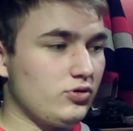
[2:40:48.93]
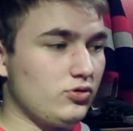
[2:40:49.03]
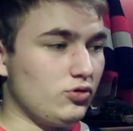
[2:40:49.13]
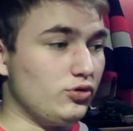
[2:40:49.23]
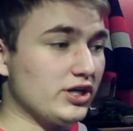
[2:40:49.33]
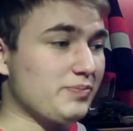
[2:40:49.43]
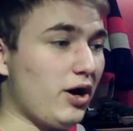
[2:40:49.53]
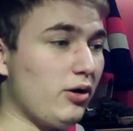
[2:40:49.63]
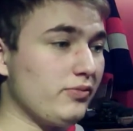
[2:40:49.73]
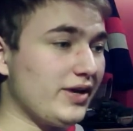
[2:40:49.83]
Ooh, Nick
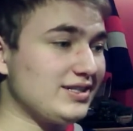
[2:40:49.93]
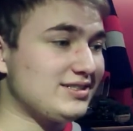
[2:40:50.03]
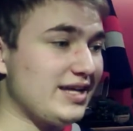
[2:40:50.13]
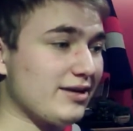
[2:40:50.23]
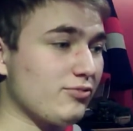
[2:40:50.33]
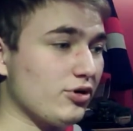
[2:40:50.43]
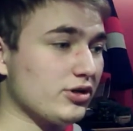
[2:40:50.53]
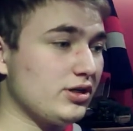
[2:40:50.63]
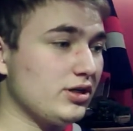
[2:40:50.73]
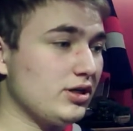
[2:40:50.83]
Paul, nice stick
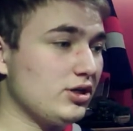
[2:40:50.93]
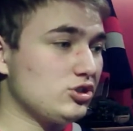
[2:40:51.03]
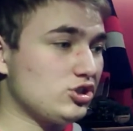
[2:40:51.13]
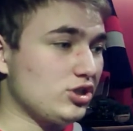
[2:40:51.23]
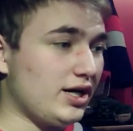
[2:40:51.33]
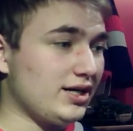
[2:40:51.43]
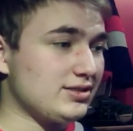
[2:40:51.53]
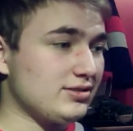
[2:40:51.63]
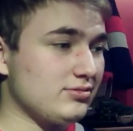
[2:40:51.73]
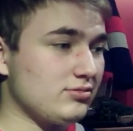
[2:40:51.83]
work.
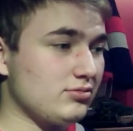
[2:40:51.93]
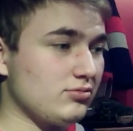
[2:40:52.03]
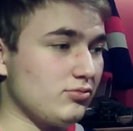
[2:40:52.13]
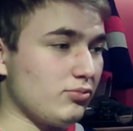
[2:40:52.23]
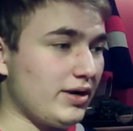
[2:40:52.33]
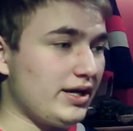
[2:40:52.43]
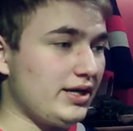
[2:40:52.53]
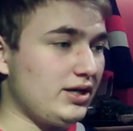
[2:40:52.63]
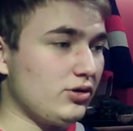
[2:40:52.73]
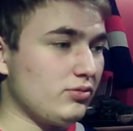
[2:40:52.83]
Shot,
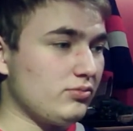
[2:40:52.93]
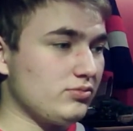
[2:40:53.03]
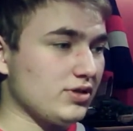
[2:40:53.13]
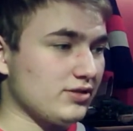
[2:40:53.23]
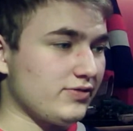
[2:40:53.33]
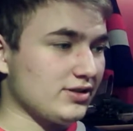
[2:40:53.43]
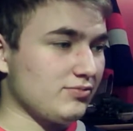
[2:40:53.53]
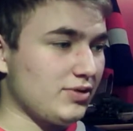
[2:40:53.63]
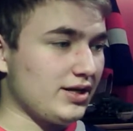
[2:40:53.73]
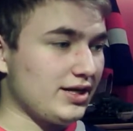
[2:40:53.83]
way, got deflected
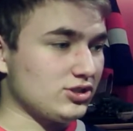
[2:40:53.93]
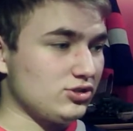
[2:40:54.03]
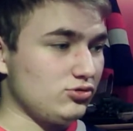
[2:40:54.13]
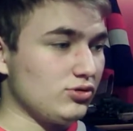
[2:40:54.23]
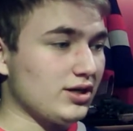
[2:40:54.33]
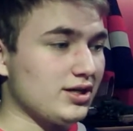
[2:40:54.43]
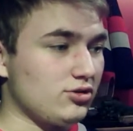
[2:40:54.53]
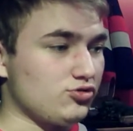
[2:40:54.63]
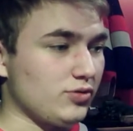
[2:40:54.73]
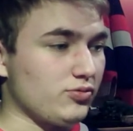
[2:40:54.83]
wide actually. Do not get a
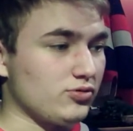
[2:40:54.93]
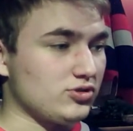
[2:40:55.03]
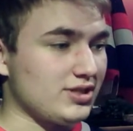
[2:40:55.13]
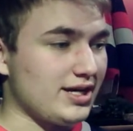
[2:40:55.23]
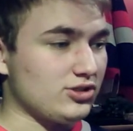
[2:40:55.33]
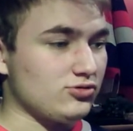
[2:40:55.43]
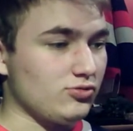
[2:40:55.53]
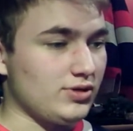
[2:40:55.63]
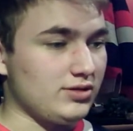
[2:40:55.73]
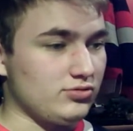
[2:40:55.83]
trip or a slash or
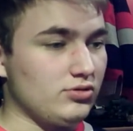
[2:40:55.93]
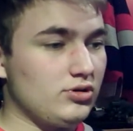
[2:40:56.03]
whatever.